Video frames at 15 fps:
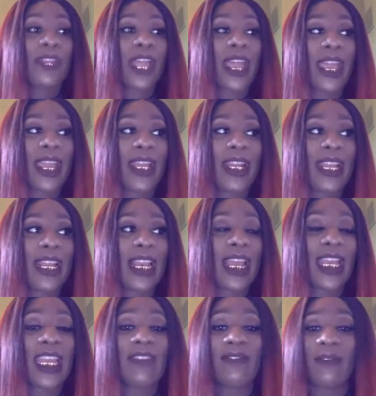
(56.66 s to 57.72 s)
And
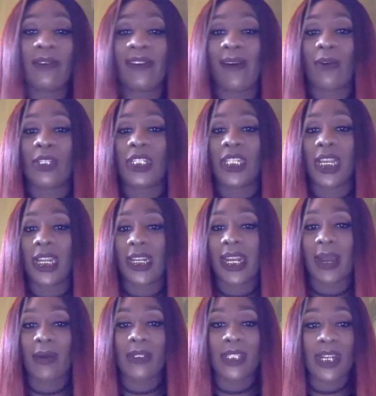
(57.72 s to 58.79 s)
like even if I was yelling,
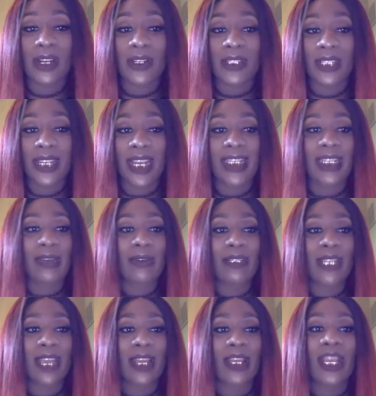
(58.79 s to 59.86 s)
I was cursing, like they
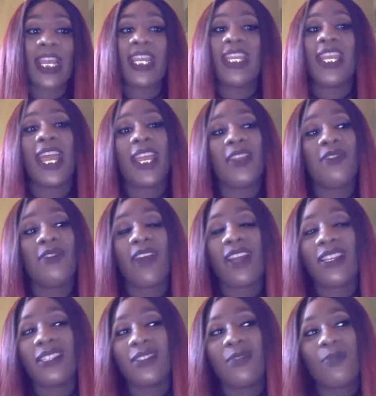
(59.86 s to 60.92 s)
was like, "Yeah, you
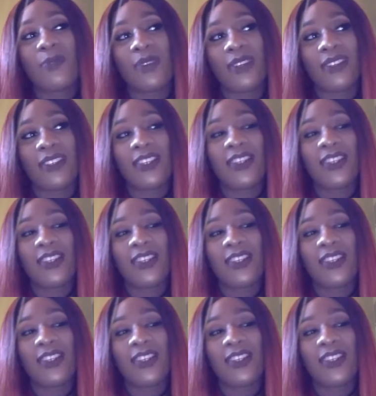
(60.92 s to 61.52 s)
right, super."